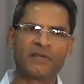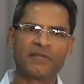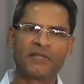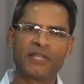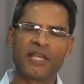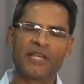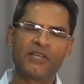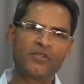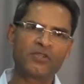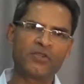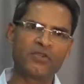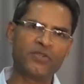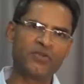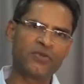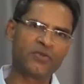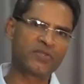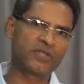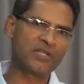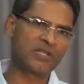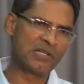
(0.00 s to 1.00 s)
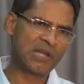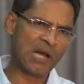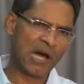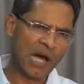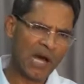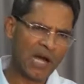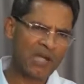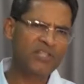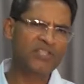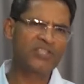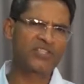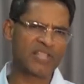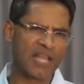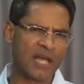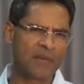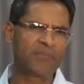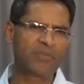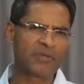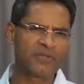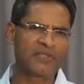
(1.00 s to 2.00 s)
tend to use large
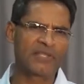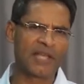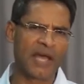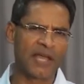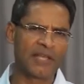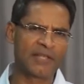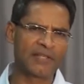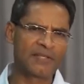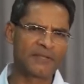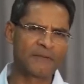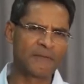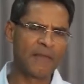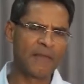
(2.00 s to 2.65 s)
sample size